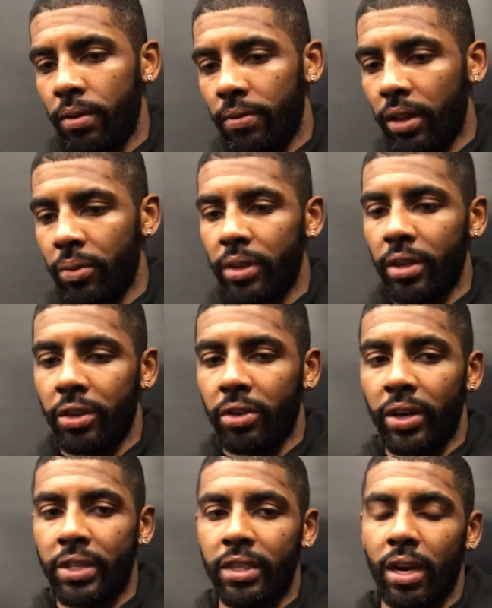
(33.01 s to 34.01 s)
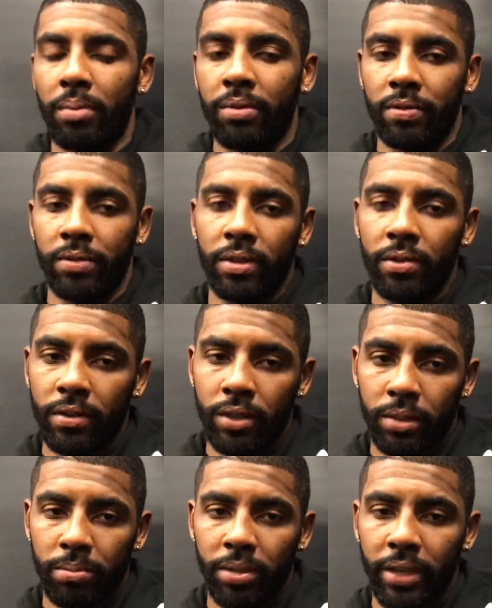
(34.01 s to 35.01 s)
feel like we did a great job of,
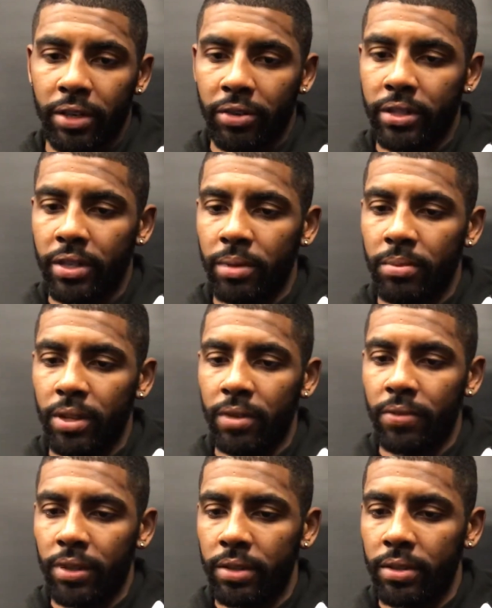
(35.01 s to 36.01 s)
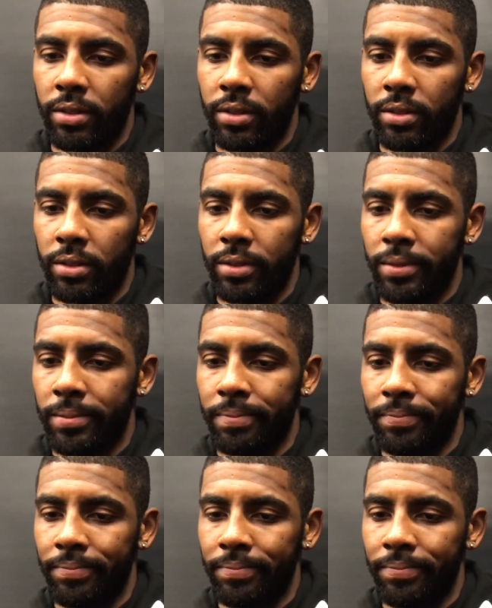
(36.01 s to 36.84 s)
of uh, playing great team defense. Um,